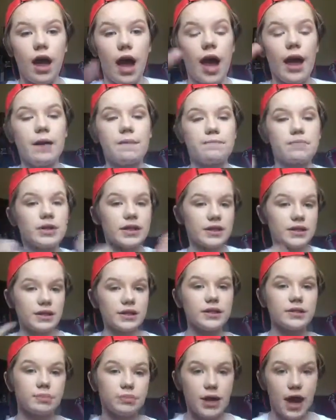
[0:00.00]
I am
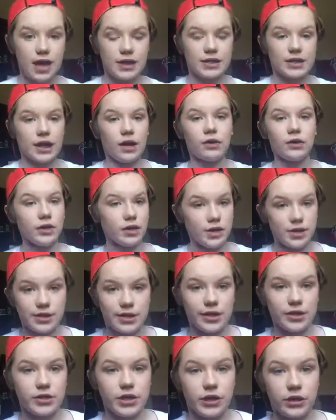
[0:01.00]
pleasantly surprised at how good these
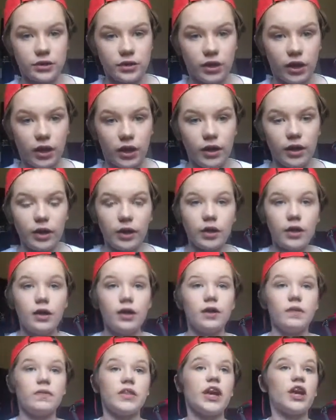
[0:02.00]
eyeshadows are.
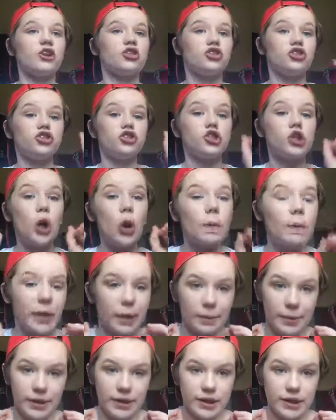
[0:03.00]
They are so
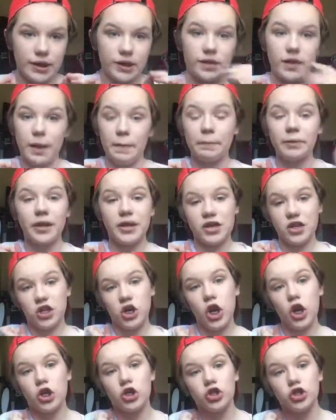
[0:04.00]
pigmented. They blend
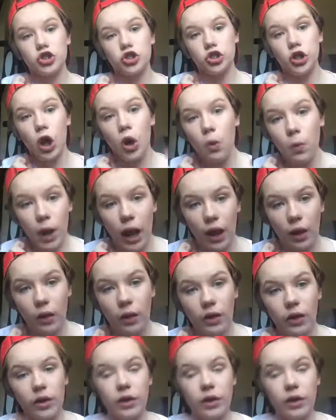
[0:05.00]
in so well.